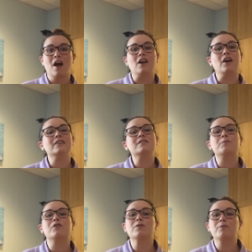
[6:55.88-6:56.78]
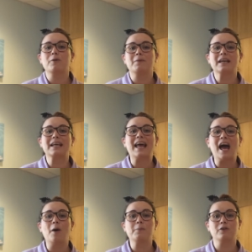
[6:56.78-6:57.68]
Learning to breathe properly can
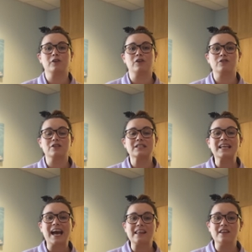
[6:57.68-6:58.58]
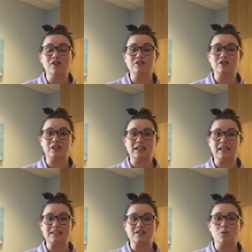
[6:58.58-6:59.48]
help your uterus gain the oxygen it
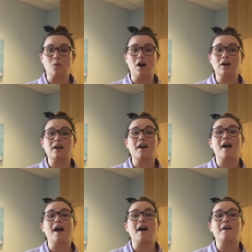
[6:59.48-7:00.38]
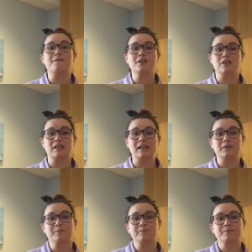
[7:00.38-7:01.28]
needs to work efficiently.
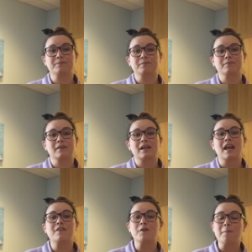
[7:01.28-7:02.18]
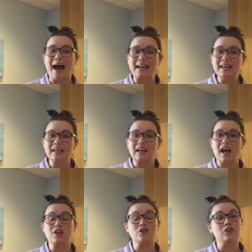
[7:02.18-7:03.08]
If you panic
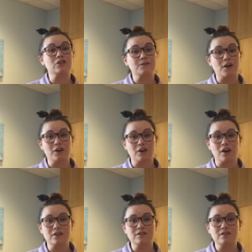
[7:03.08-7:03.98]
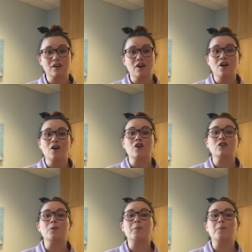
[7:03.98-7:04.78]
and you lose focus, your